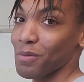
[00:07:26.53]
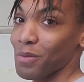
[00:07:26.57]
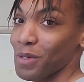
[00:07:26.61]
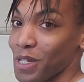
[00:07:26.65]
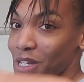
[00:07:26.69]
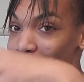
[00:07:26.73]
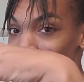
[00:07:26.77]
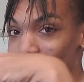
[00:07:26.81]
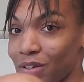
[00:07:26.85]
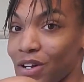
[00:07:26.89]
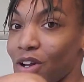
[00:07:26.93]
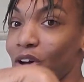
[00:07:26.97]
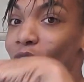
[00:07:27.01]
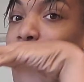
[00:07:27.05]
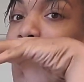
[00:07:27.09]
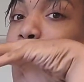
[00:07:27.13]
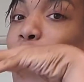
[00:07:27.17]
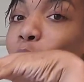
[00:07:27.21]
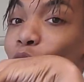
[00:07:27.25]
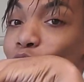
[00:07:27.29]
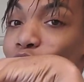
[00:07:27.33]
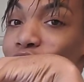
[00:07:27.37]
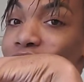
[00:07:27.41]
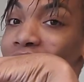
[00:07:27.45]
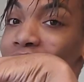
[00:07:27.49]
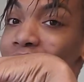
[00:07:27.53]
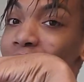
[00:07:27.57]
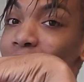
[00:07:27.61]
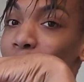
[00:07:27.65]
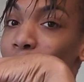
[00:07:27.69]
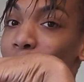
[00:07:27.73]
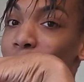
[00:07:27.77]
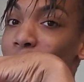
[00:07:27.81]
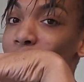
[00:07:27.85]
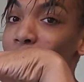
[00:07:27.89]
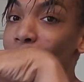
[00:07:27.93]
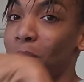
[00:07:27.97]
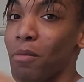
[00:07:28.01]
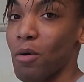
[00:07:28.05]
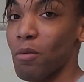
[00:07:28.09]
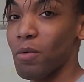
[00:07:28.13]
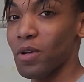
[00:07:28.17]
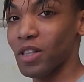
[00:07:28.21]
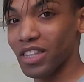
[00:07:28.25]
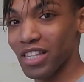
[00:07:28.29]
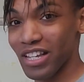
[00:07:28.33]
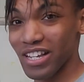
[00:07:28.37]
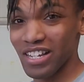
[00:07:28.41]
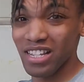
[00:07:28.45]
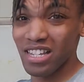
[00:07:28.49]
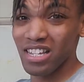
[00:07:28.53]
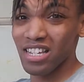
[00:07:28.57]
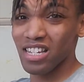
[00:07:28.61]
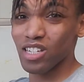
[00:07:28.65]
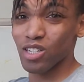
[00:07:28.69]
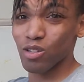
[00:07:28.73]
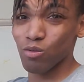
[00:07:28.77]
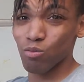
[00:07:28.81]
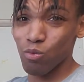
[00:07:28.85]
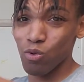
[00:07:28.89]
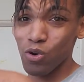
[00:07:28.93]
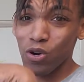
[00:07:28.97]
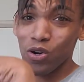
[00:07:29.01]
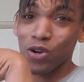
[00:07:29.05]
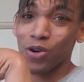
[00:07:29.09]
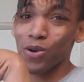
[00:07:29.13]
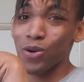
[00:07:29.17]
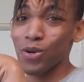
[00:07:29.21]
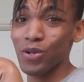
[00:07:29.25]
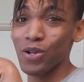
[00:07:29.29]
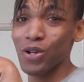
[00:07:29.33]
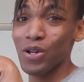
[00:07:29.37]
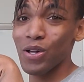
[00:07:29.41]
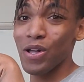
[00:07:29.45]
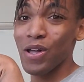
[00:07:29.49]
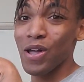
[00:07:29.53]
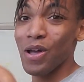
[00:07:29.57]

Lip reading: We live in a whole giant world, but within this world,